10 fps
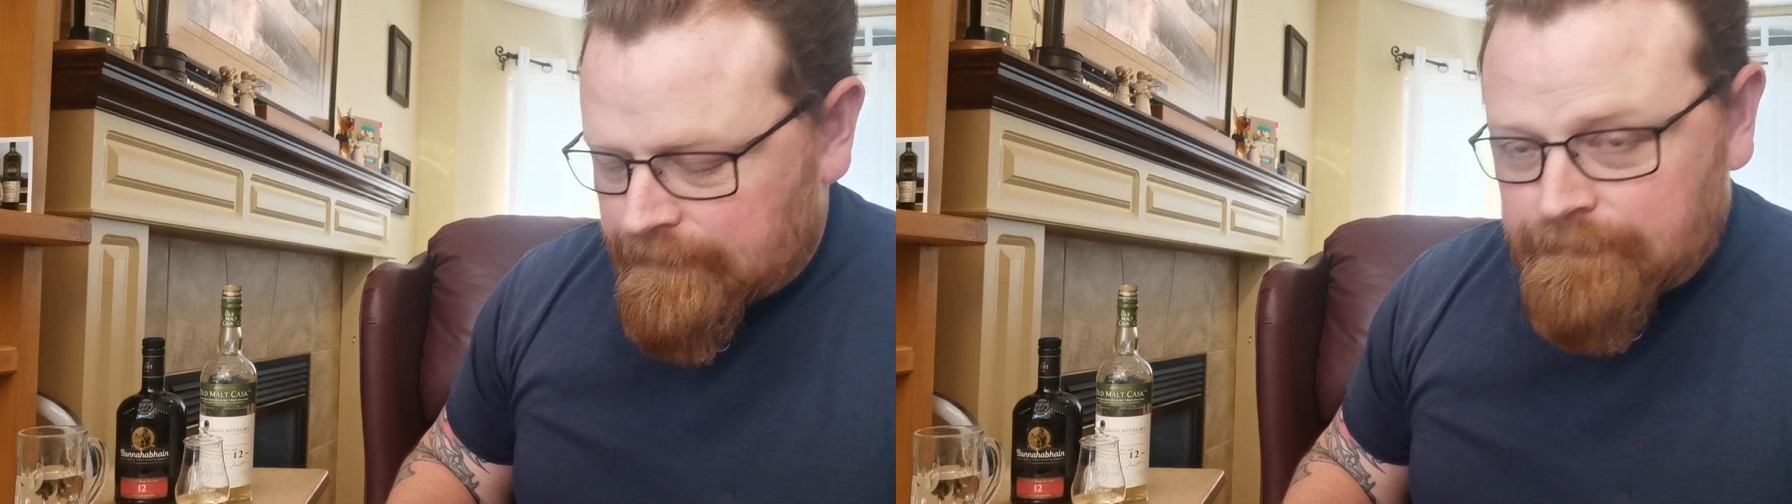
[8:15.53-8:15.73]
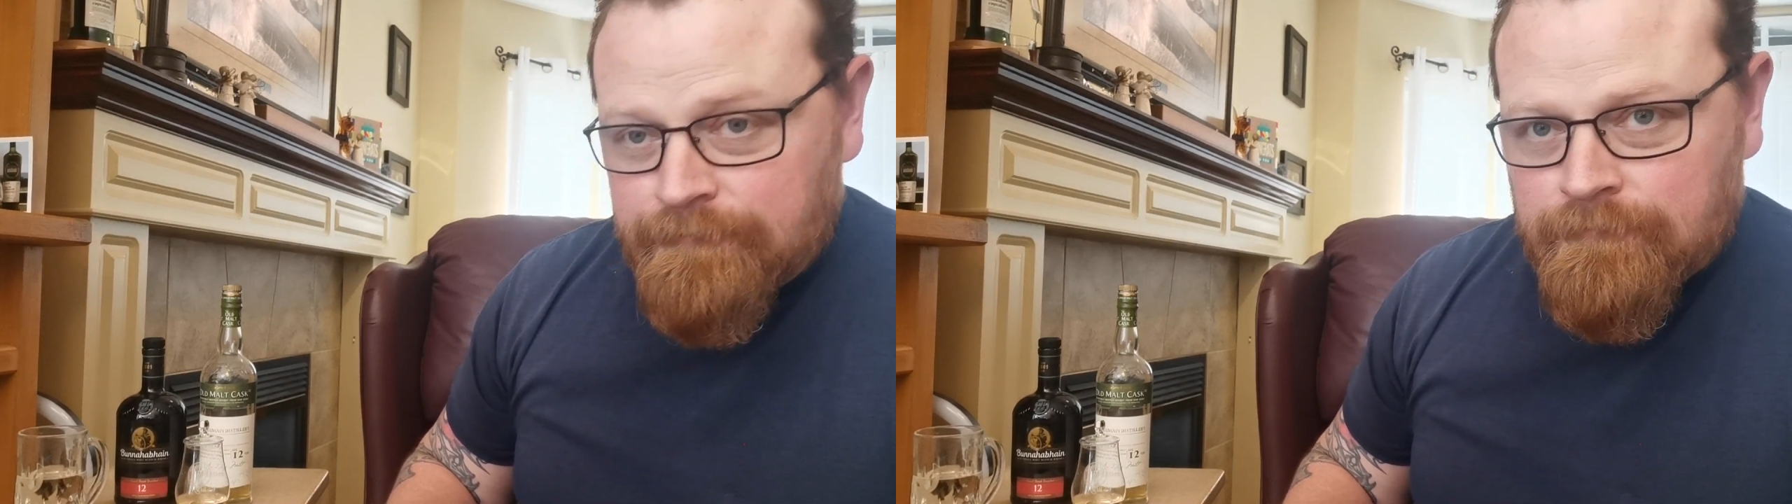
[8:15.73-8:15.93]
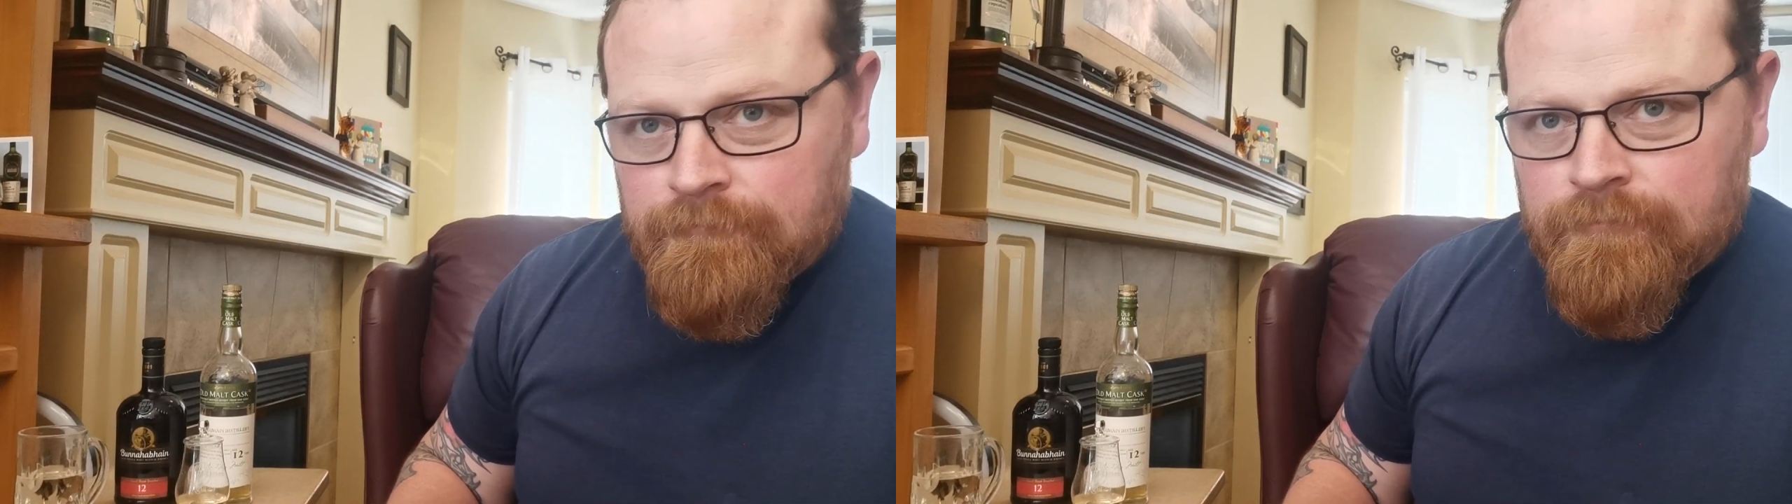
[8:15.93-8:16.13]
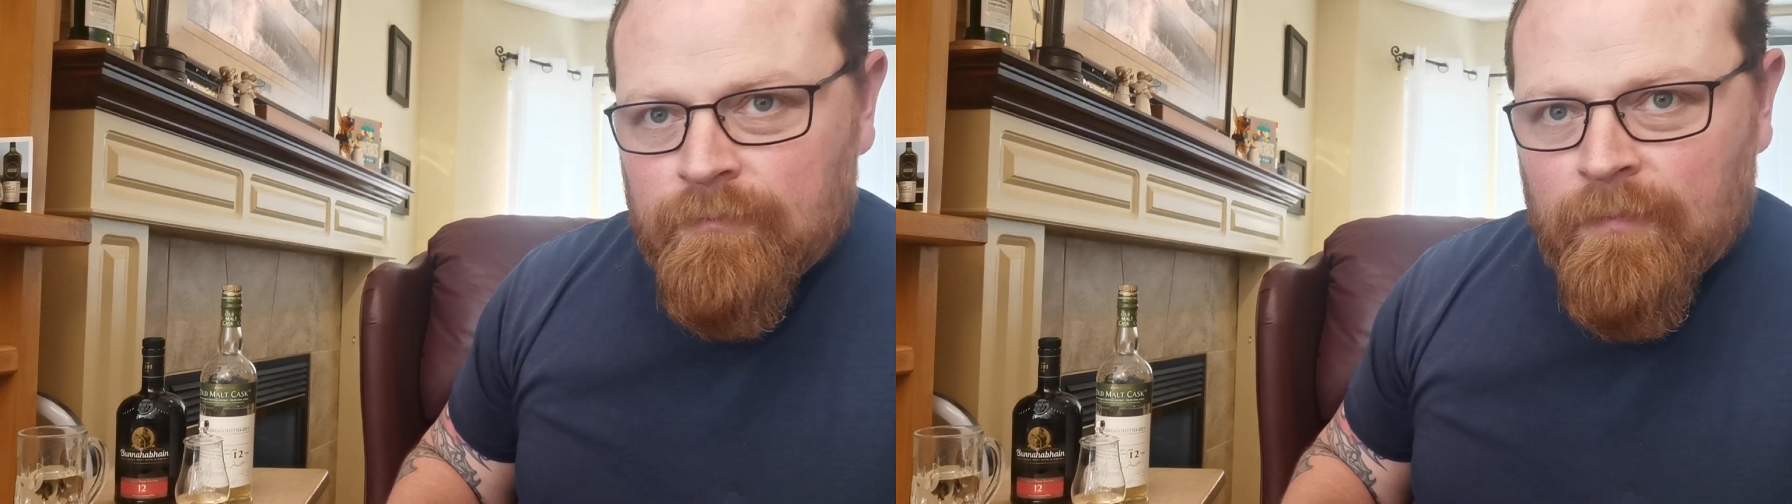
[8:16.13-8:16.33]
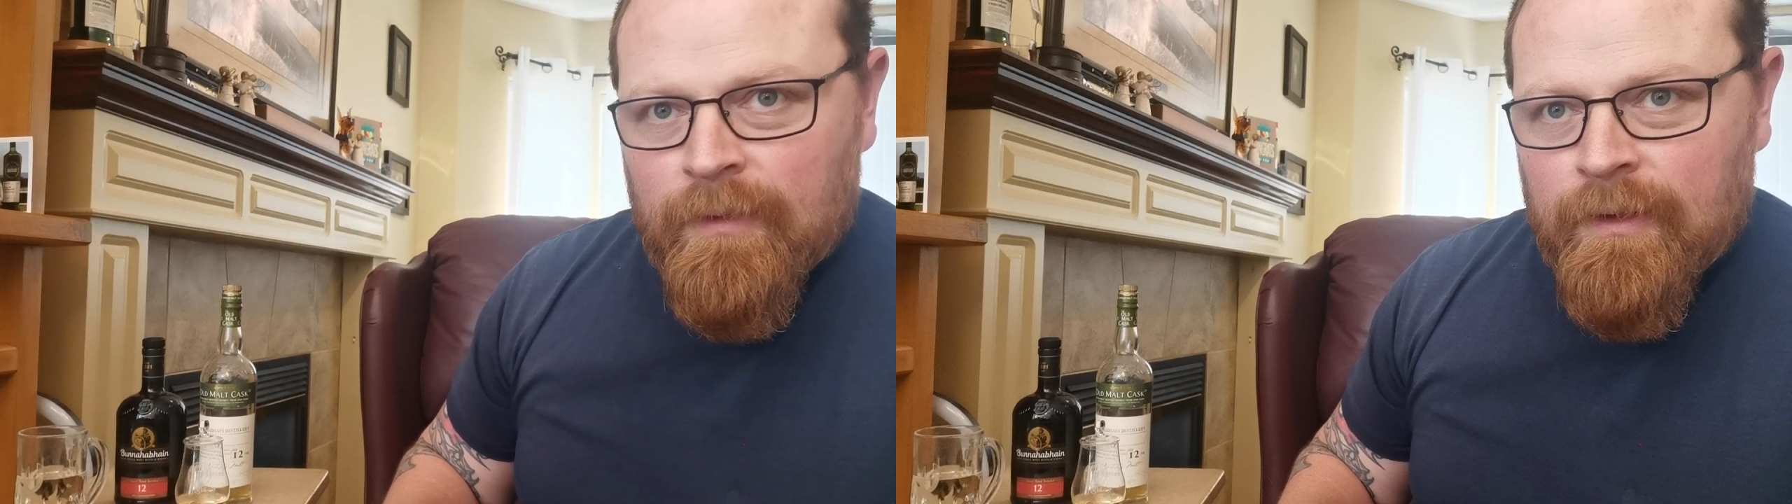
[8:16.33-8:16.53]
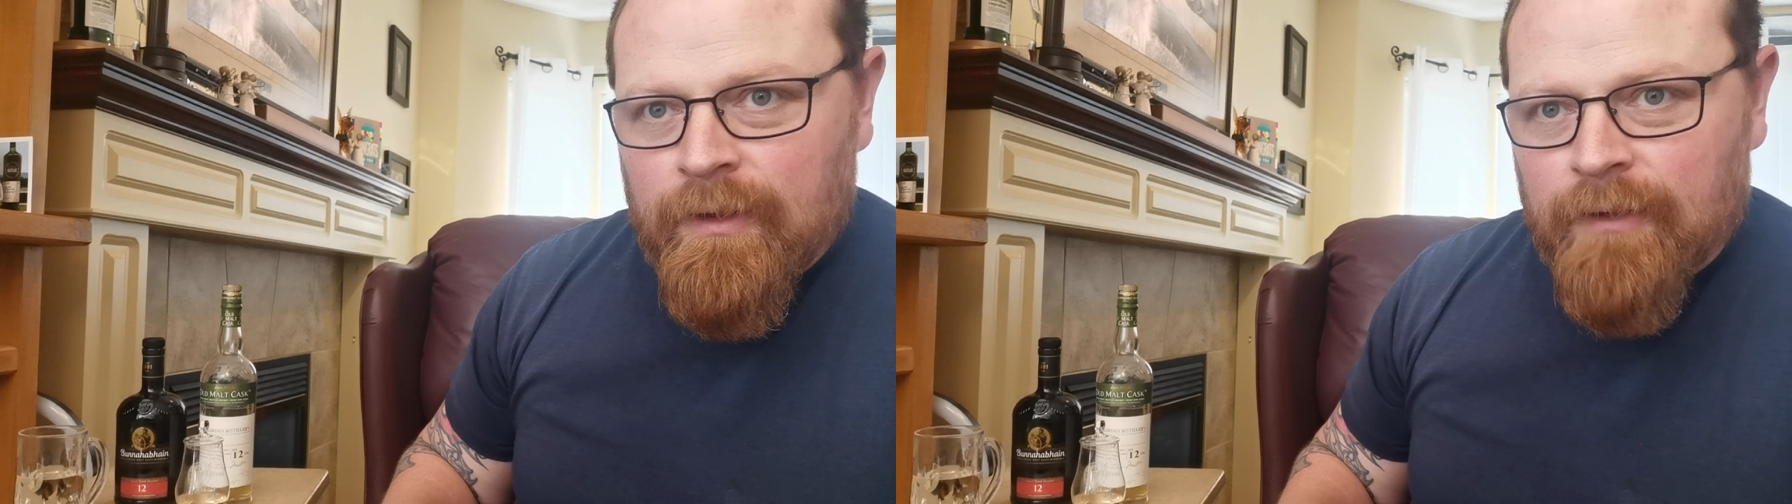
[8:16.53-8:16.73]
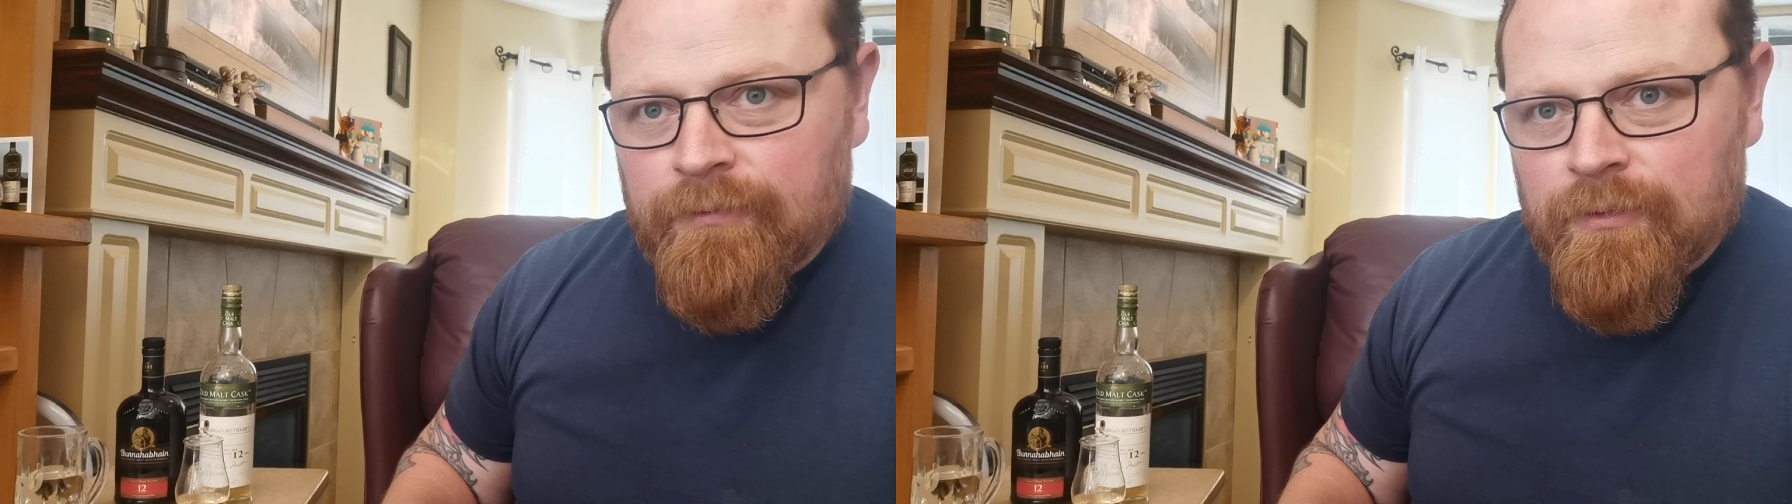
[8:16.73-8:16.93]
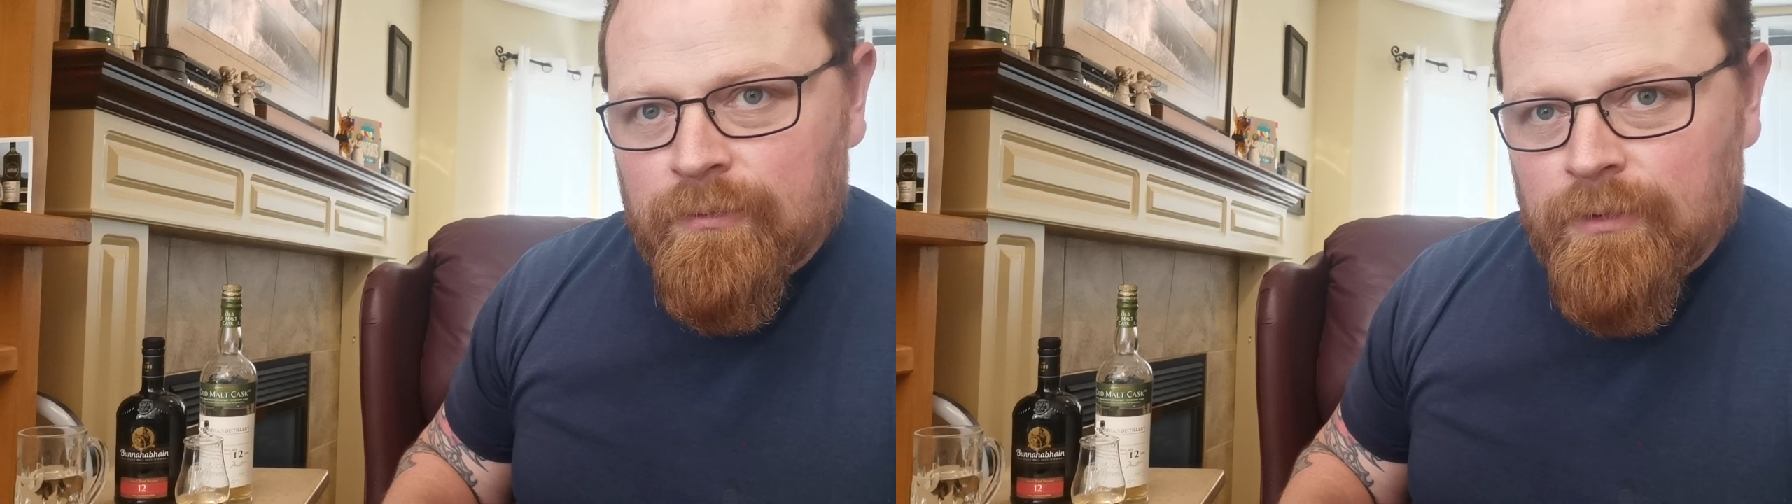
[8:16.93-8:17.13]
and
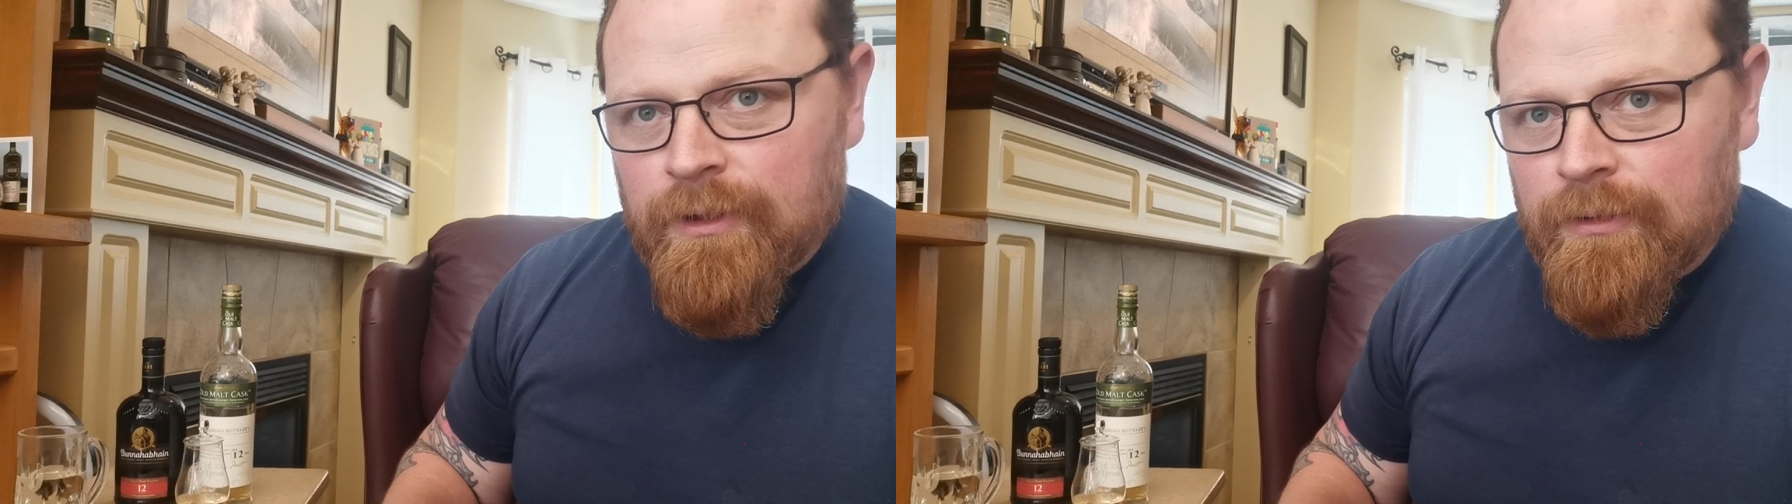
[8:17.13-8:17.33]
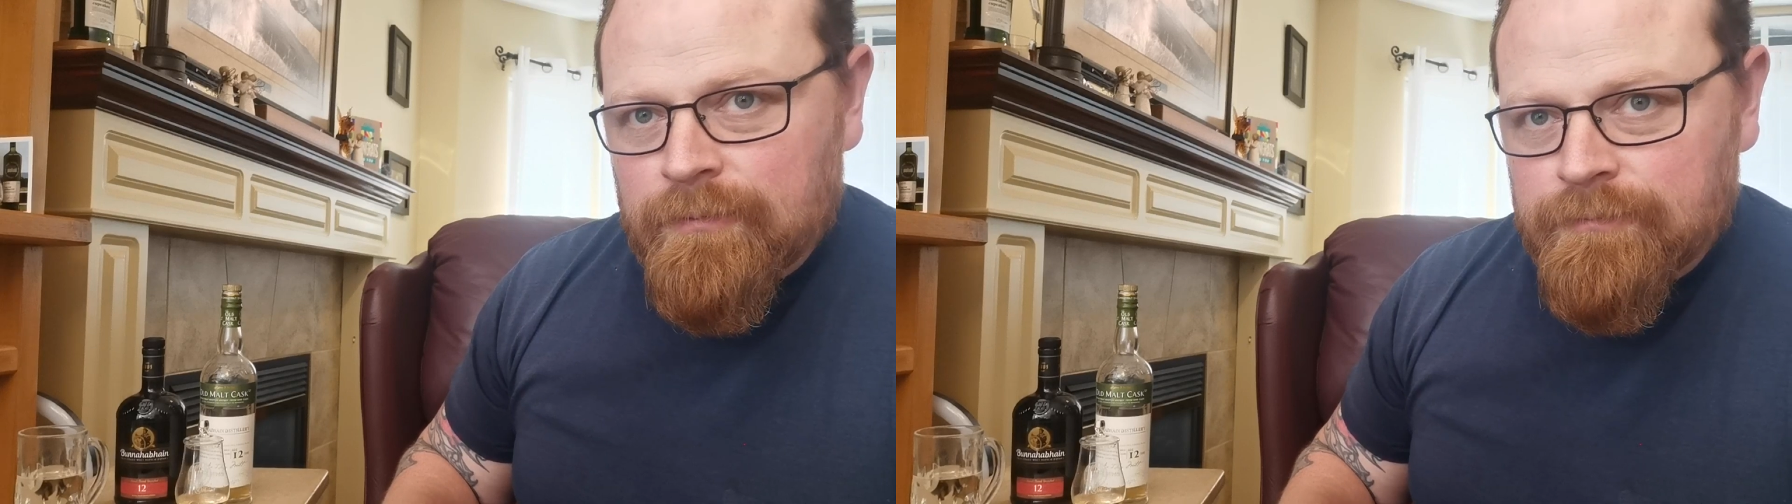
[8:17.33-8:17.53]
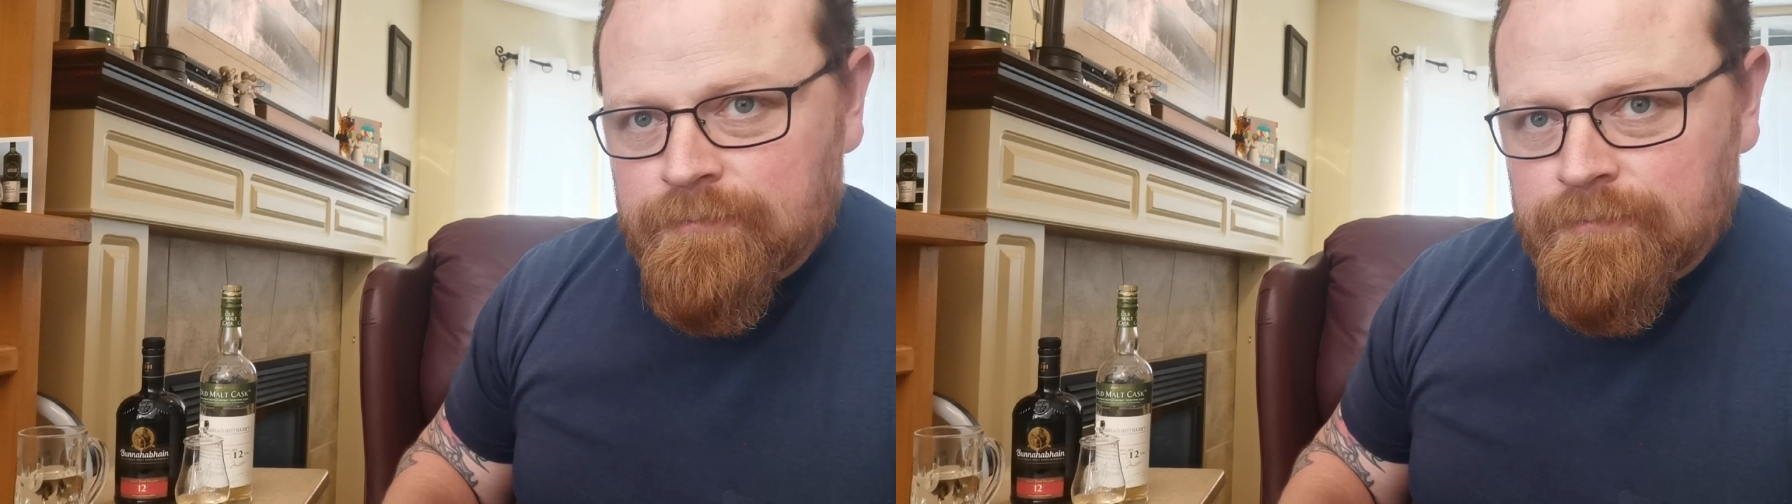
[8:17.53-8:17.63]
have to